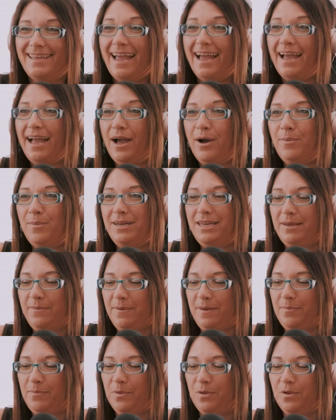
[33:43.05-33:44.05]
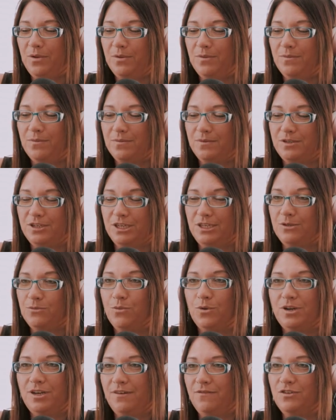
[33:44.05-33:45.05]
yeah, how many people
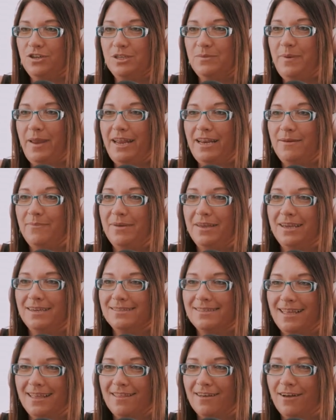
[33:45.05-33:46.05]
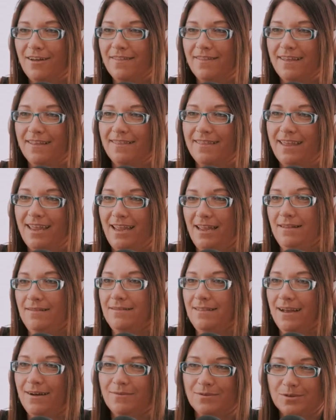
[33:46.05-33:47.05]
just would have just paid it because they mm-hmm. thought that they
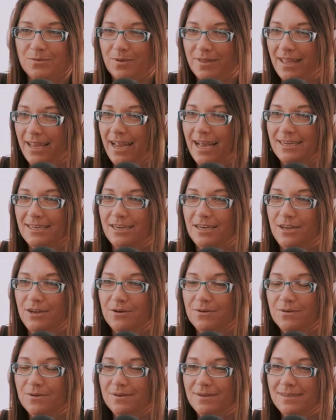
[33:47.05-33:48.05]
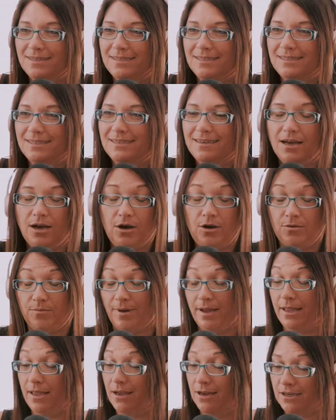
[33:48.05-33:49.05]
that was what they had to do? Yeah. Oh
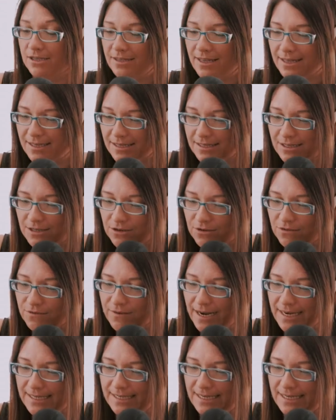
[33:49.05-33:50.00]
my gosh, that yeah. is crazy.